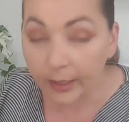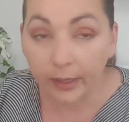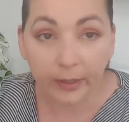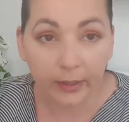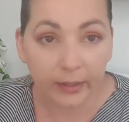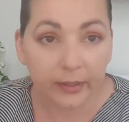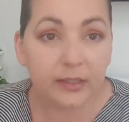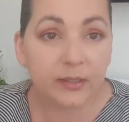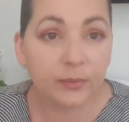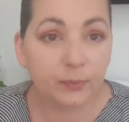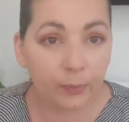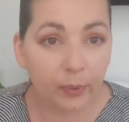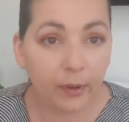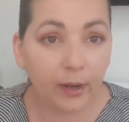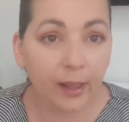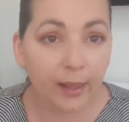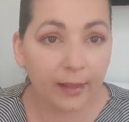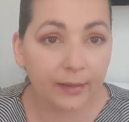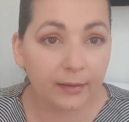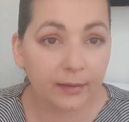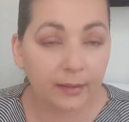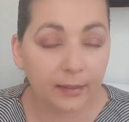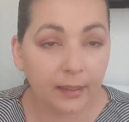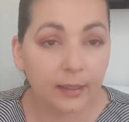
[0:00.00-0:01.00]
It's
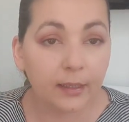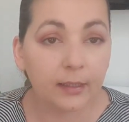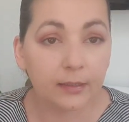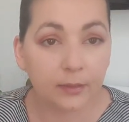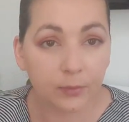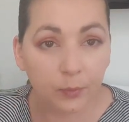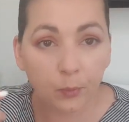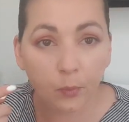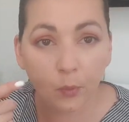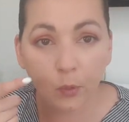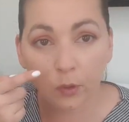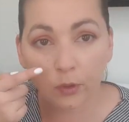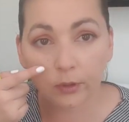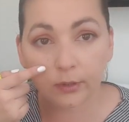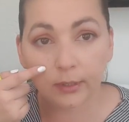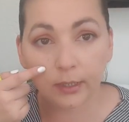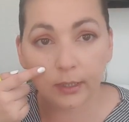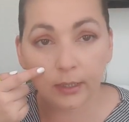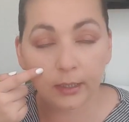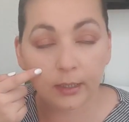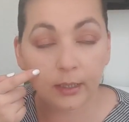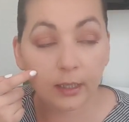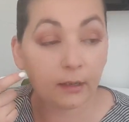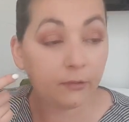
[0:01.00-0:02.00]
plenty. It's more
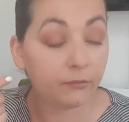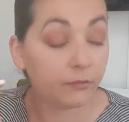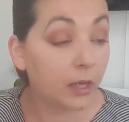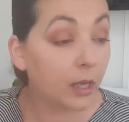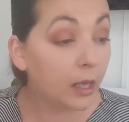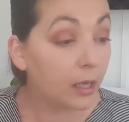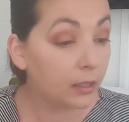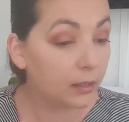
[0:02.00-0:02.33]
than enough.